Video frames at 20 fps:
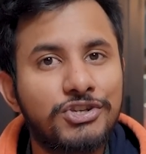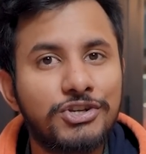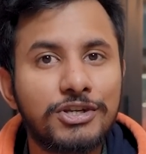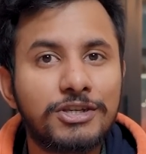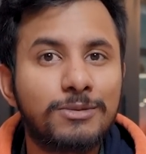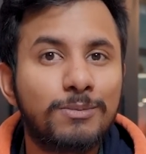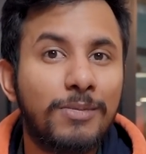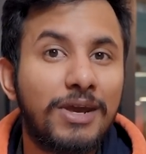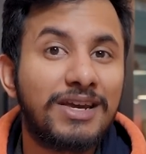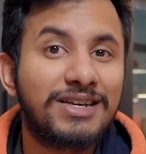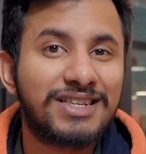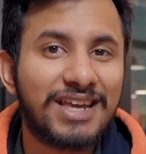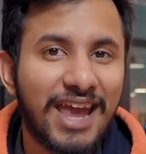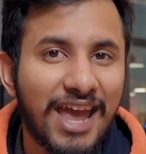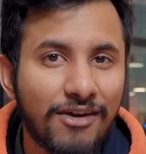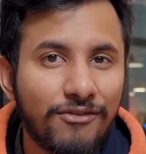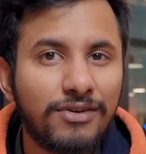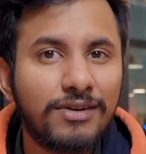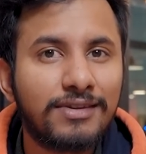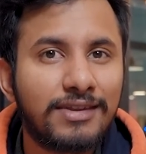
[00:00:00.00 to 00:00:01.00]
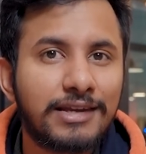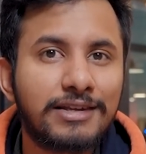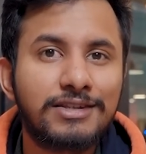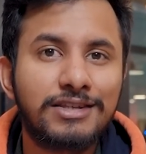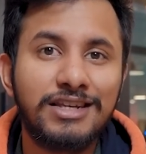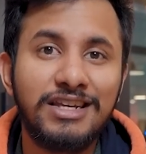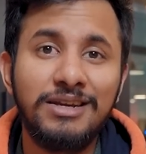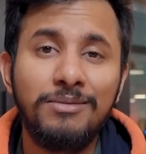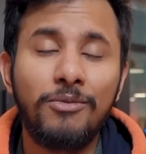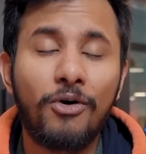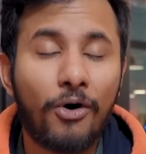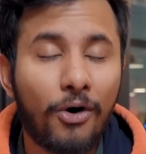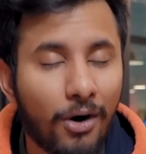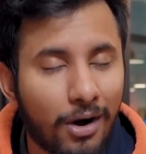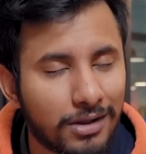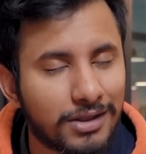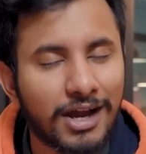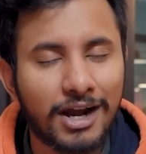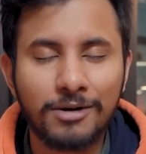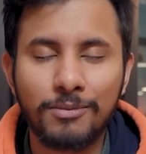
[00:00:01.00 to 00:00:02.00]
just makes everything seem
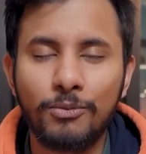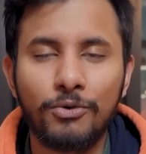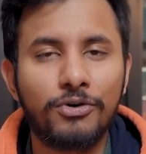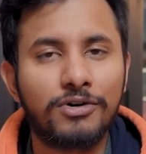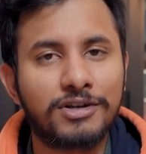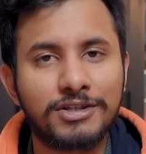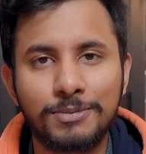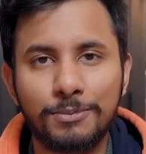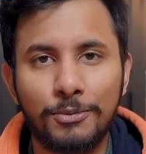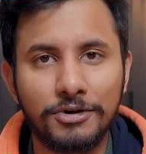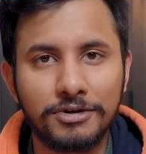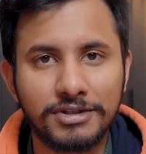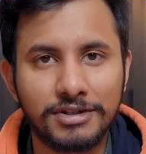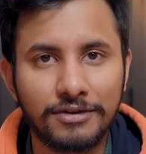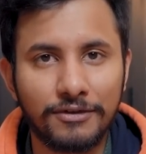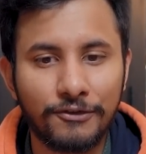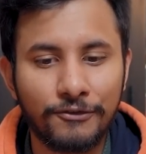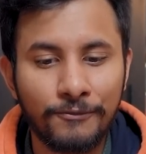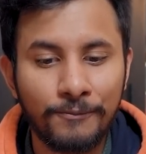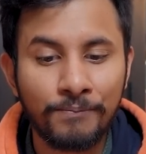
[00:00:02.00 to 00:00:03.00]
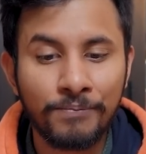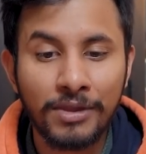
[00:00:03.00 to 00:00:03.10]
all that more responsive.